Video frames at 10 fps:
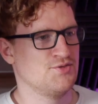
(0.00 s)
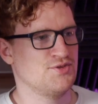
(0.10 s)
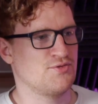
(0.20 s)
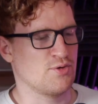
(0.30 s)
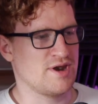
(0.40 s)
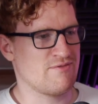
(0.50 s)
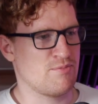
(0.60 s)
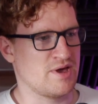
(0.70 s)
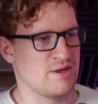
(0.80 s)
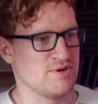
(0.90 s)
So if you want to have a
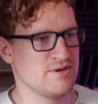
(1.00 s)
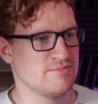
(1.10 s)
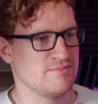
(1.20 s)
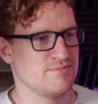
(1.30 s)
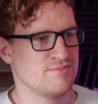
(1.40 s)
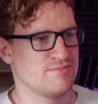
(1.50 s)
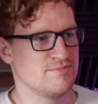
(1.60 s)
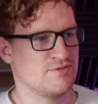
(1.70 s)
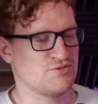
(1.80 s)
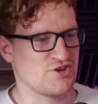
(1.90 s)
baby, cool.
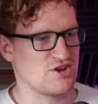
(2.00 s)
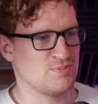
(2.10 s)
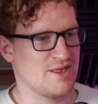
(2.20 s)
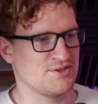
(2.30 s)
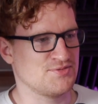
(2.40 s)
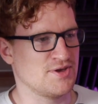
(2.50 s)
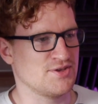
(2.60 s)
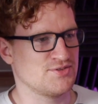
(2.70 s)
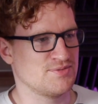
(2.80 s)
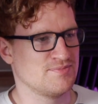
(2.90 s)
you have to change planets
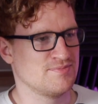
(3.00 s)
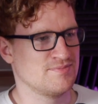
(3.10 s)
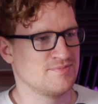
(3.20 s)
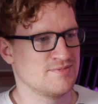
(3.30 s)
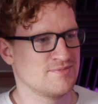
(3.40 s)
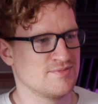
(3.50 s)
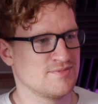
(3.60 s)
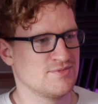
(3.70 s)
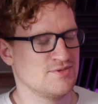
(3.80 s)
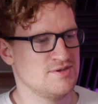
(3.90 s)
first.
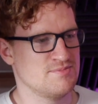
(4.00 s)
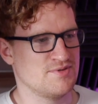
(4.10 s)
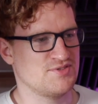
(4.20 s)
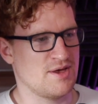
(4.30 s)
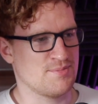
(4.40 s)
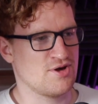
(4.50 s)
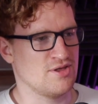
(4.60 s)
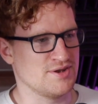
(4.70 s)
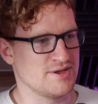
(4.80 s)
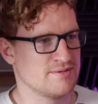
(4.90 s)
You set up a
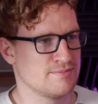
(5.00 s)
colony.